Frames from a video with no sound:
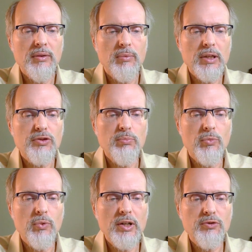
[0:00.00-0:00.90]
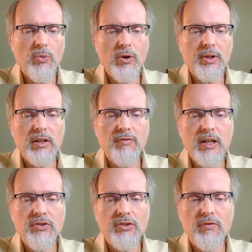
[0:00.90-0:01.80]
What is more, the
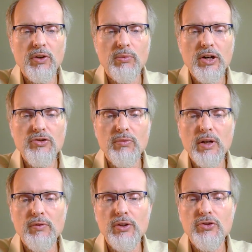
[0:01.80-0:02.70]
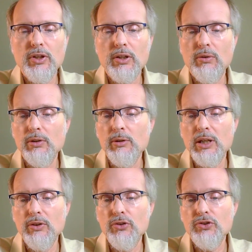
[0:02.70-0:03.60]
events of the Russian Revolution can only
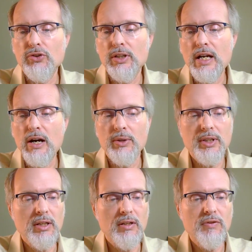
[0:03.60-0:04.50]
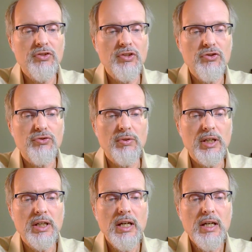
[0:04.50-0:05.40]
be understood now at the end of the
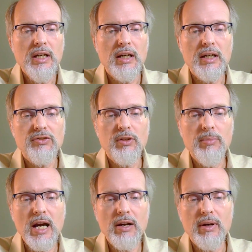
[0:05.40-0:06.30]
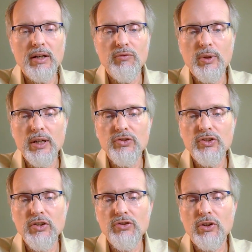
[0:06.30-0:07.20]
century against the background of what has
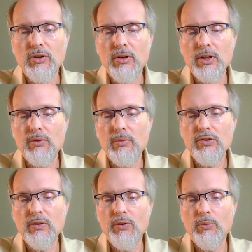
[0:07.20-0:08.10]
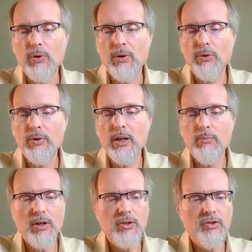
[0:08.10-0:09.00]
since occurred in the rest of the world. What
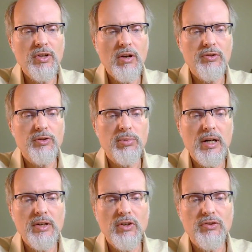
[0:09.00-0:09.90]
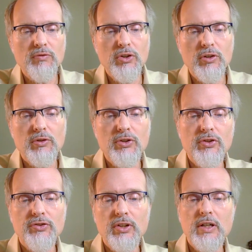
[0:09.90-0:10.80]
emerges here is a process of
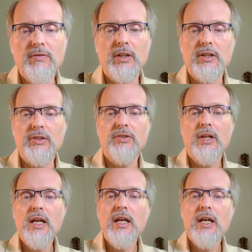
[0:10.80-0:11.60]
universal significance,